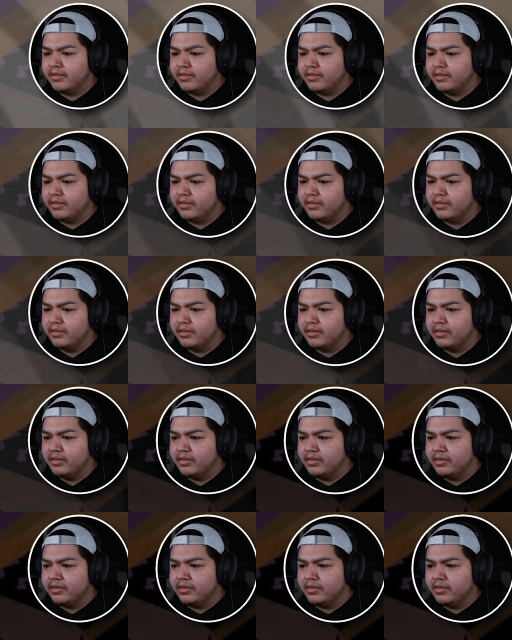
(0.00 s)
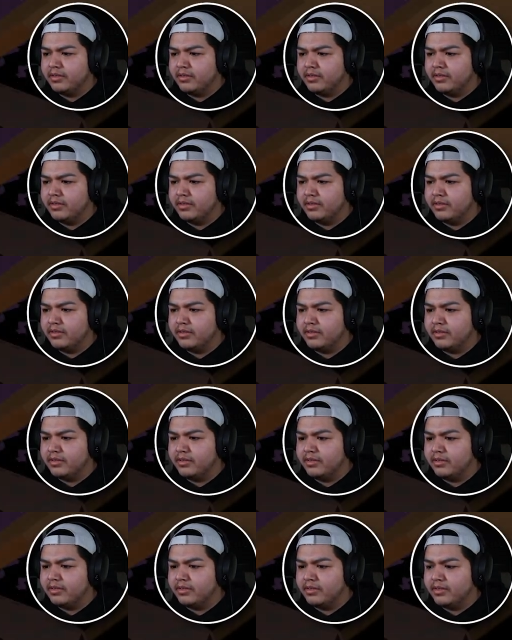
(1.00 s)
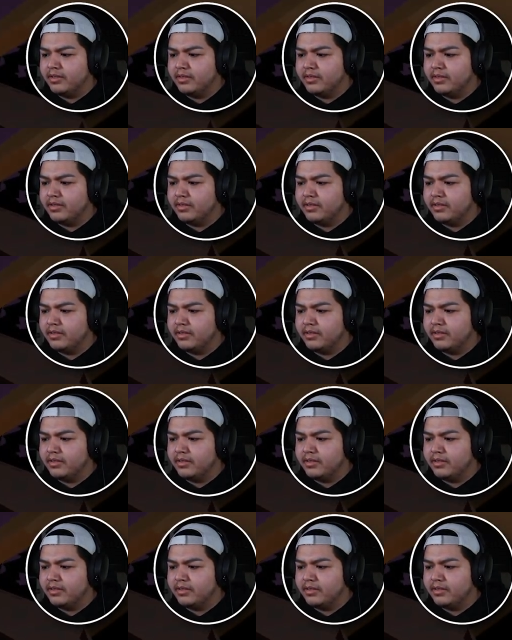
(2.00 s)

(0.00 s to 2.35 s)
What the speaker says: No one is speaking in this clip.